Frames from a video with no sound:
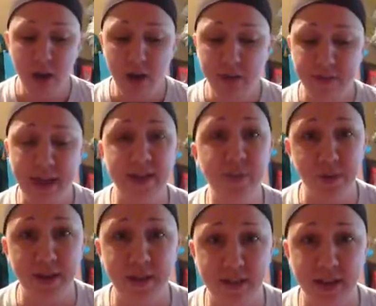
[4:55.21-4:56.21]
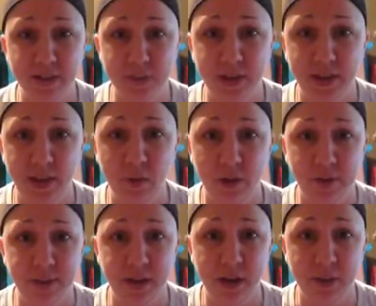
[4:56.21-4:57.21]
that's what he wanted
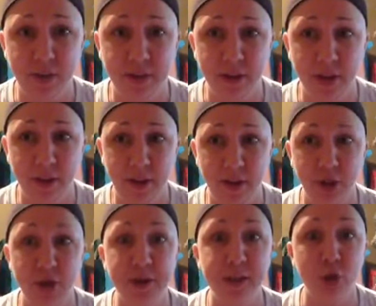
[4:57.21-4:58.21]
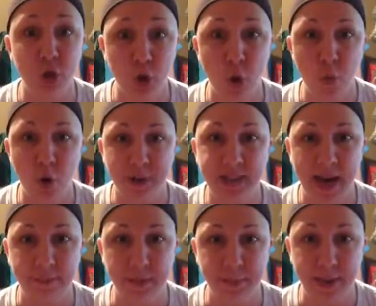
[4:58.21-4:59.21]
me to come on and talk about. There is no more
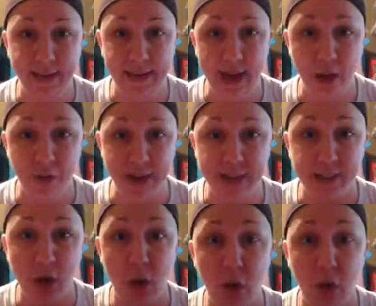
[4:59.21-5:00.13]
time to play now that it's all...